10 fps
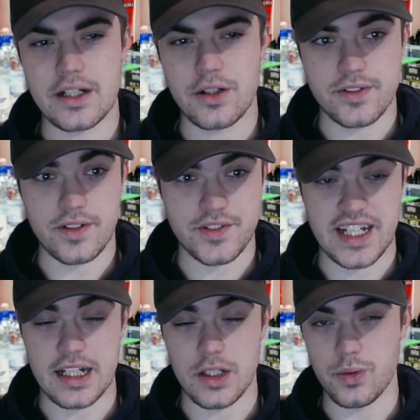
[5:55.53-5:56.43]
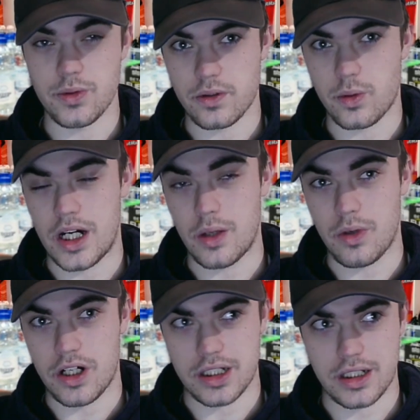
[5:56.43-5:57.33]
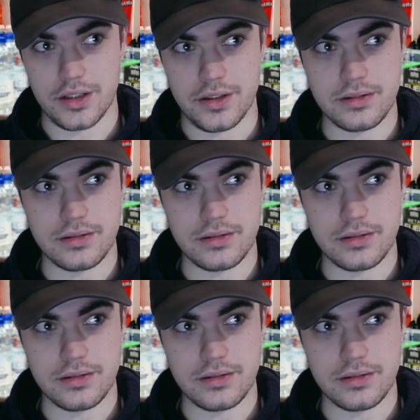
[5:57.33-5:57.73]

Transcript: who was obviously at Luton quite a while ago,